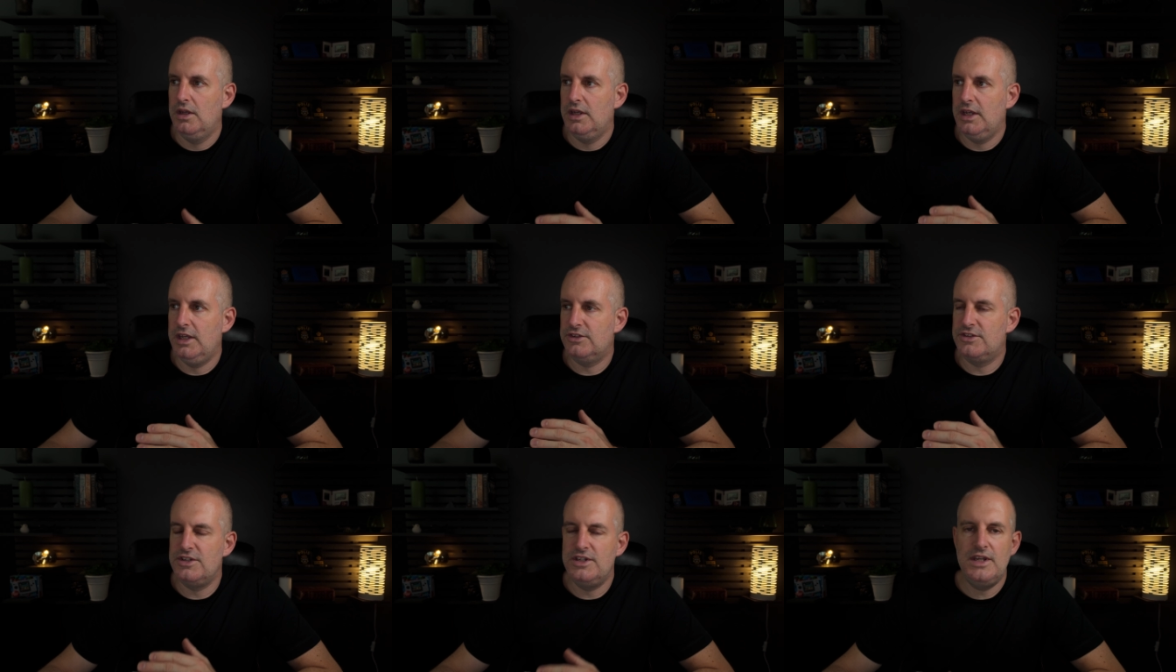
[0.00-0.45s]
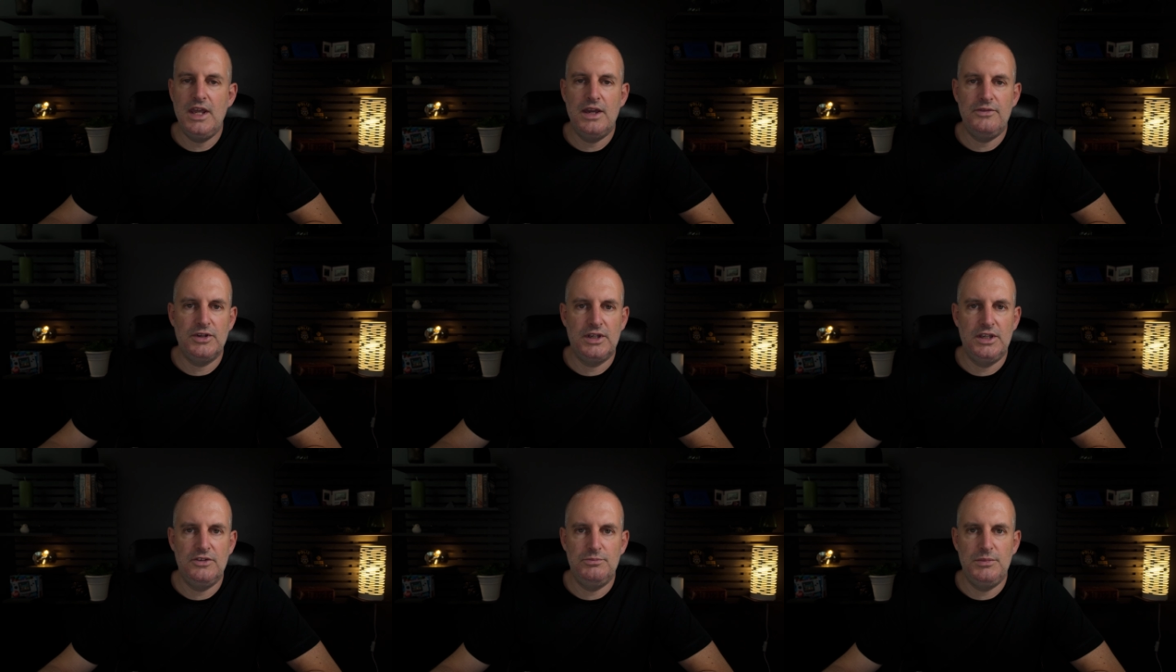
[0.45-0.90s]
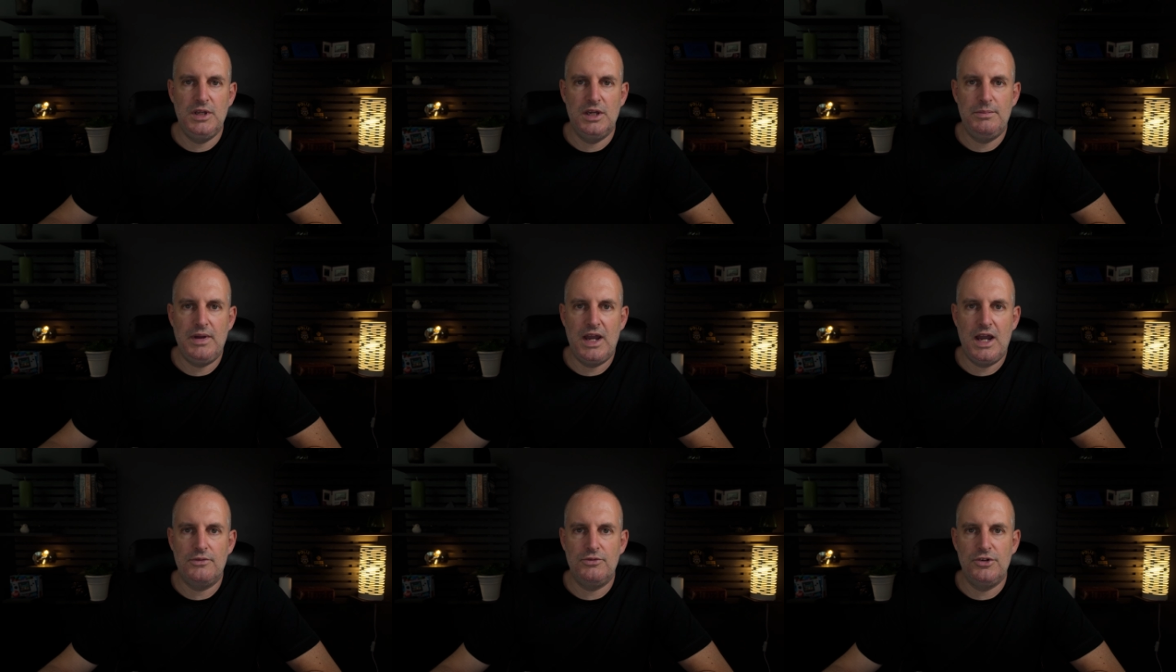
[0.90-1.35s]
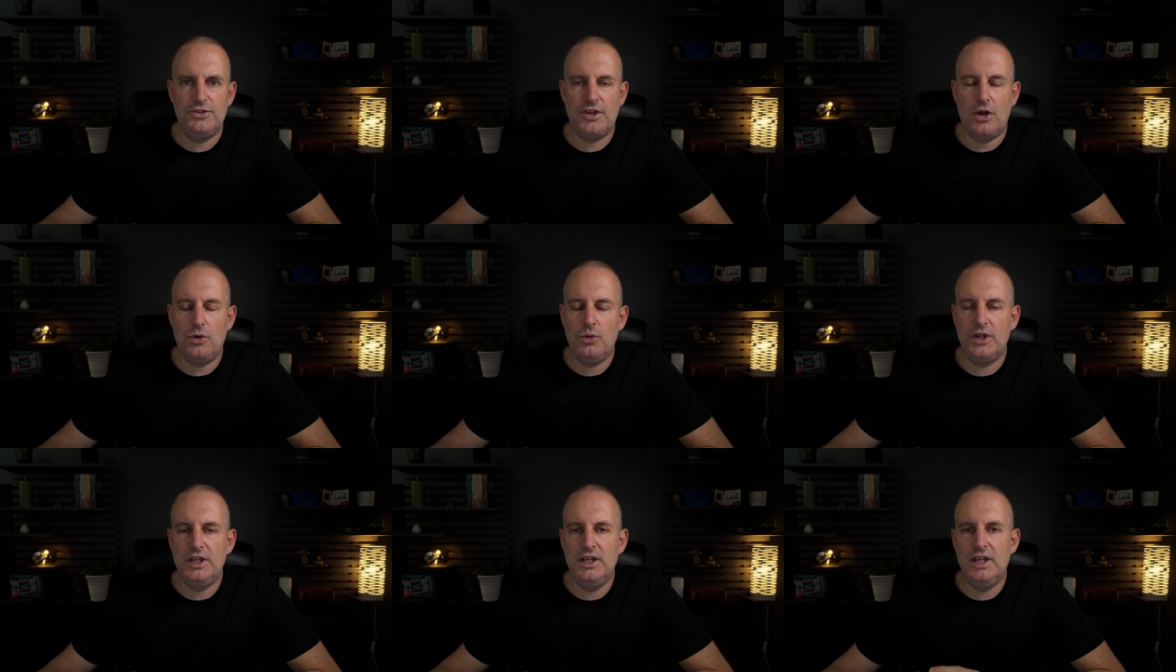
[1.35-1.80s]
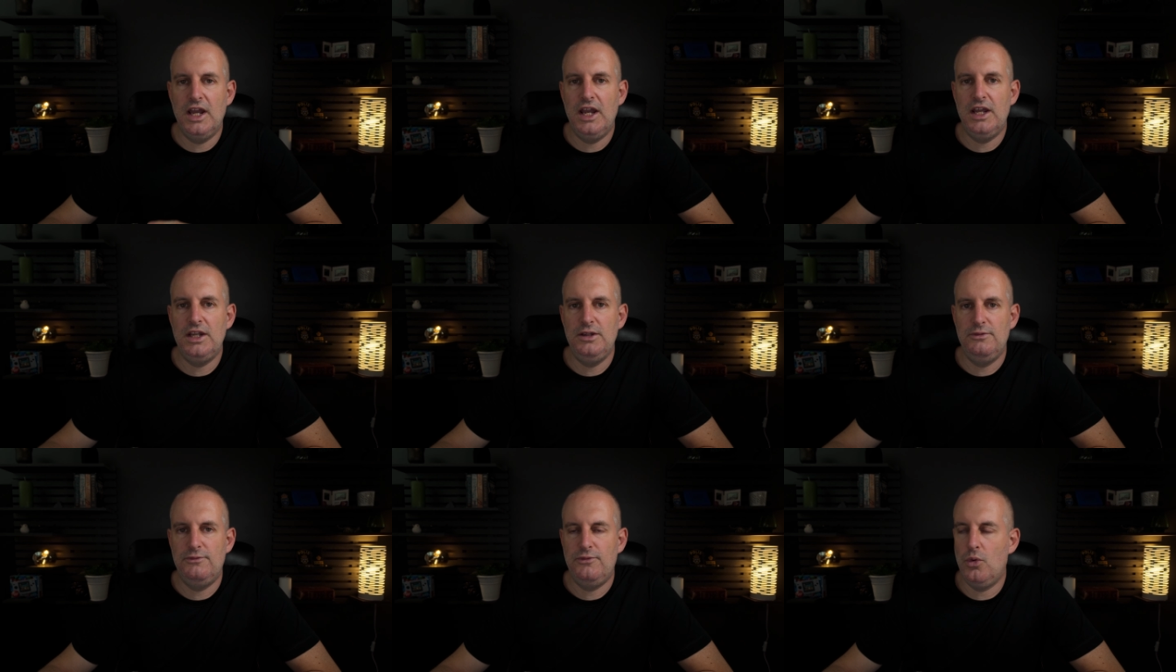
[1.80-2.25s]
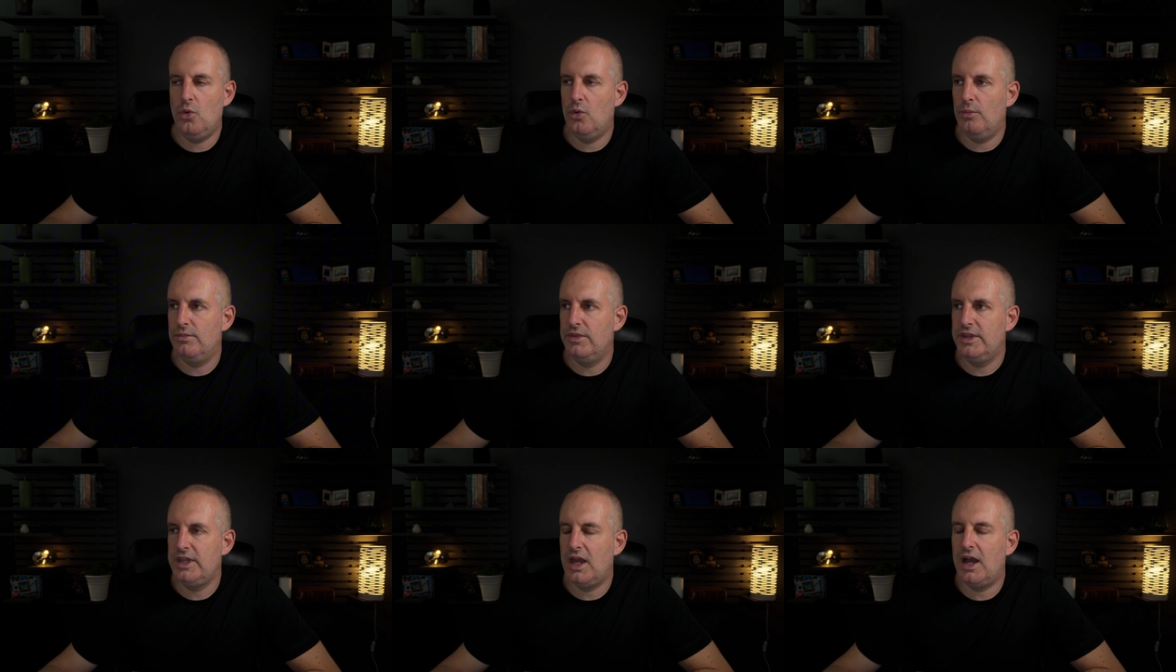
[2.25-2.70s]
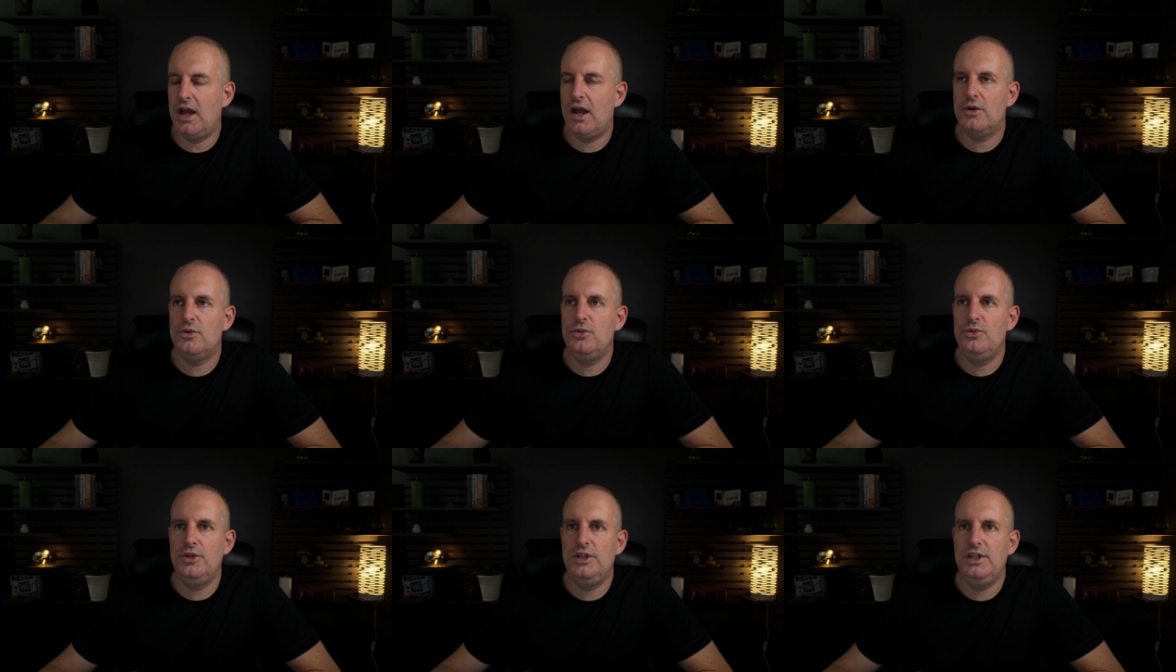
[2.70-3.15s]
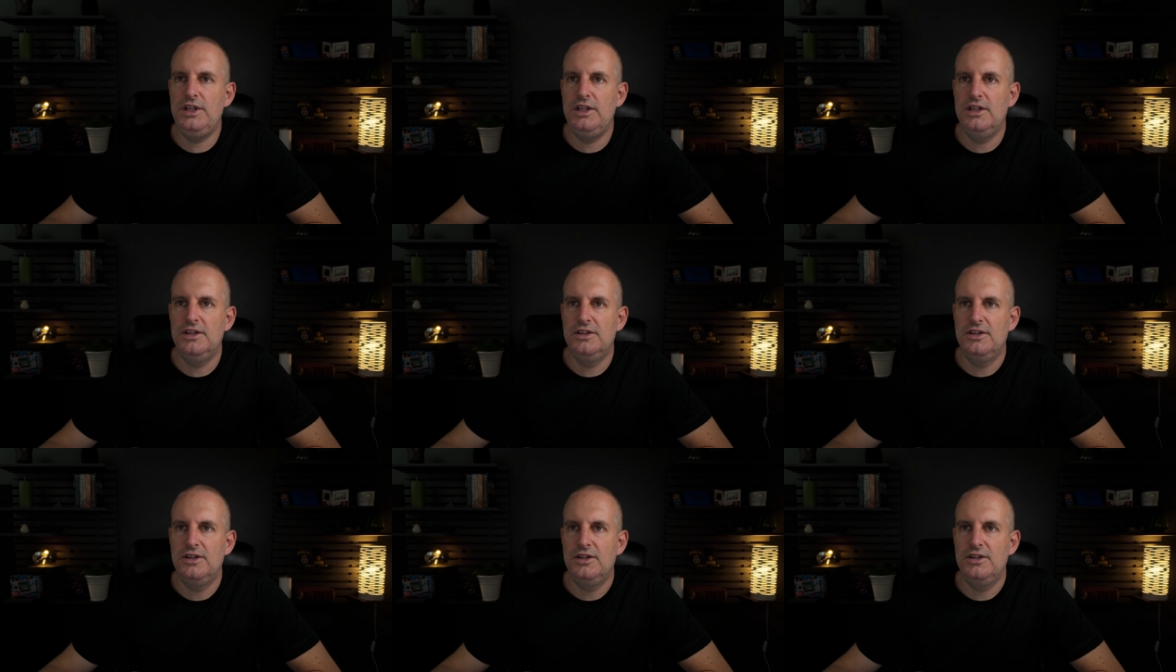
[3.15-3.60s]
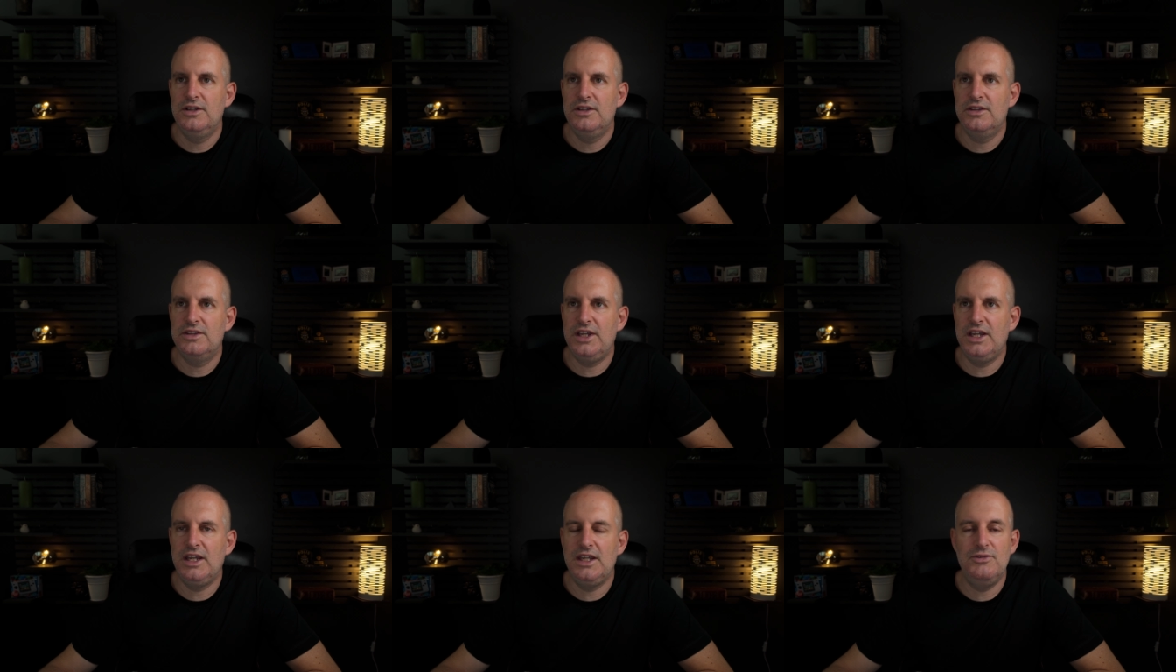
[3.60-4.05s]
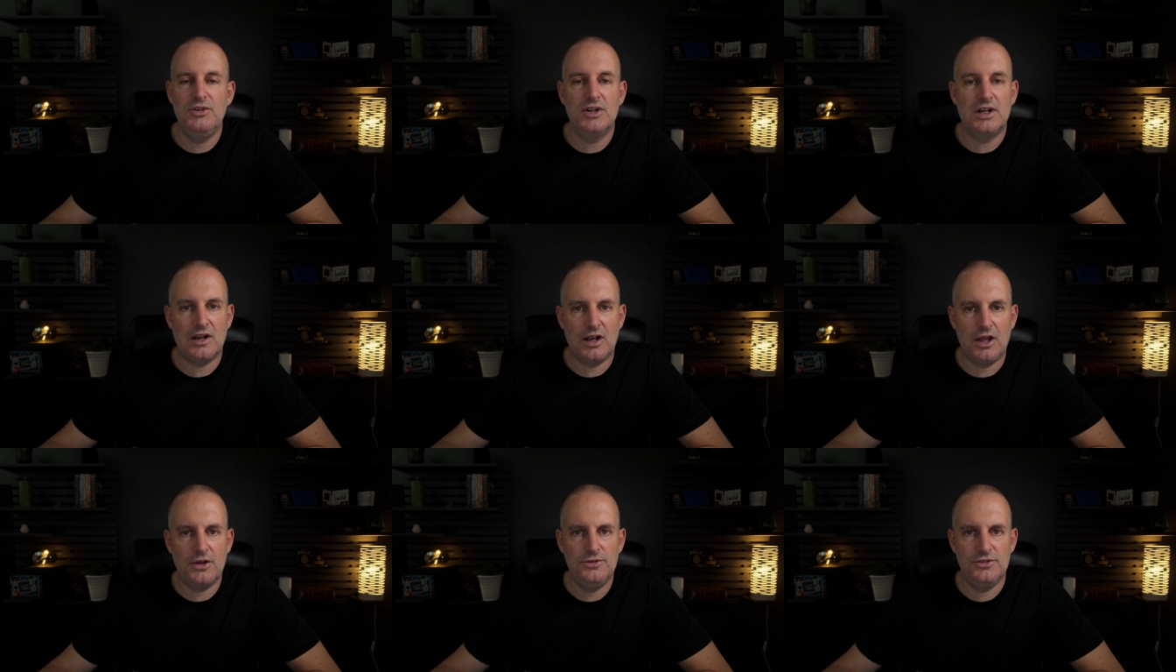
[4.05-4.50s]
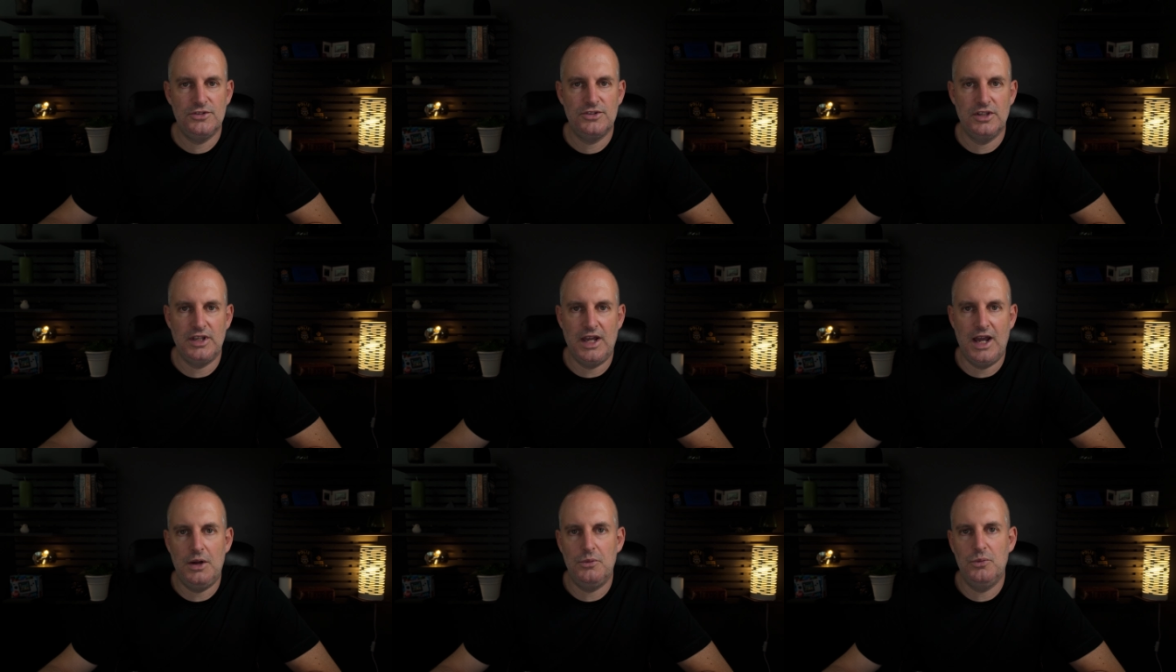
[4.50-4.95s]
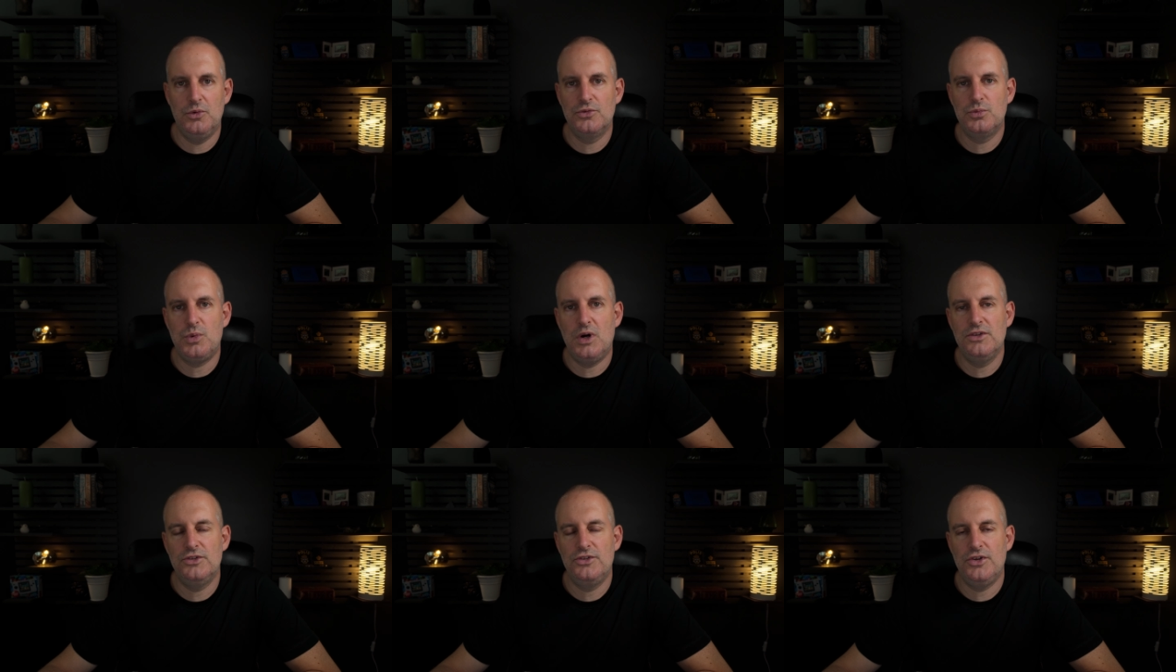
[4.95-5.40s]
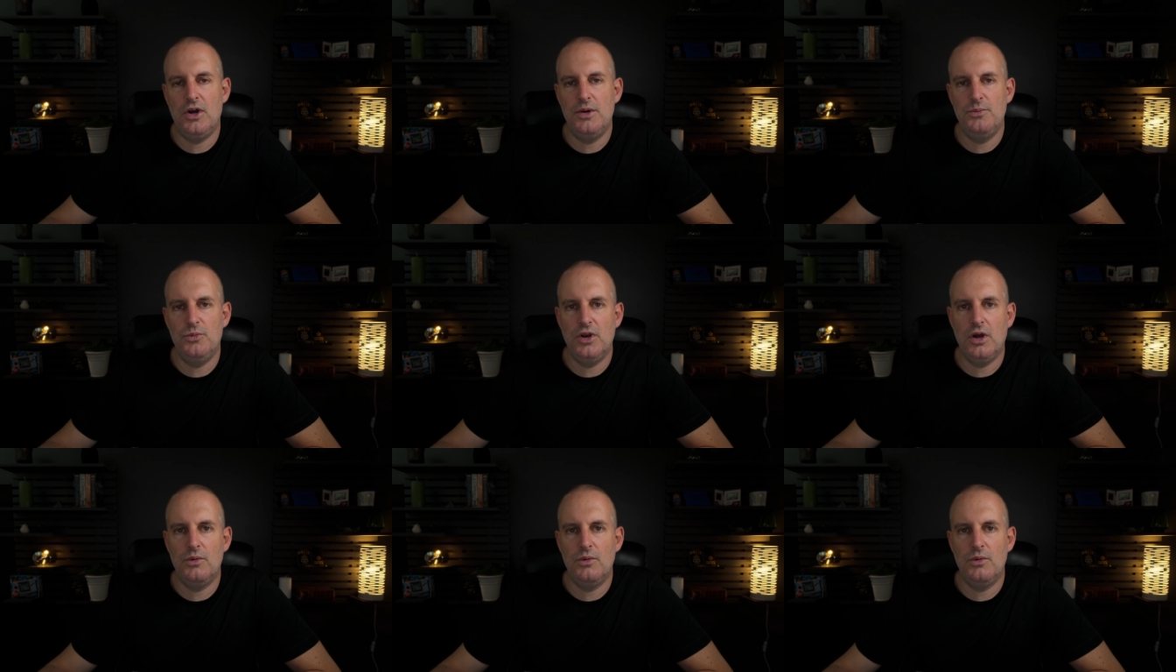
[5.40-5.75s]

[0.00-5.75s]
It's never given me a bad result in any form. The only thing even close to that was one time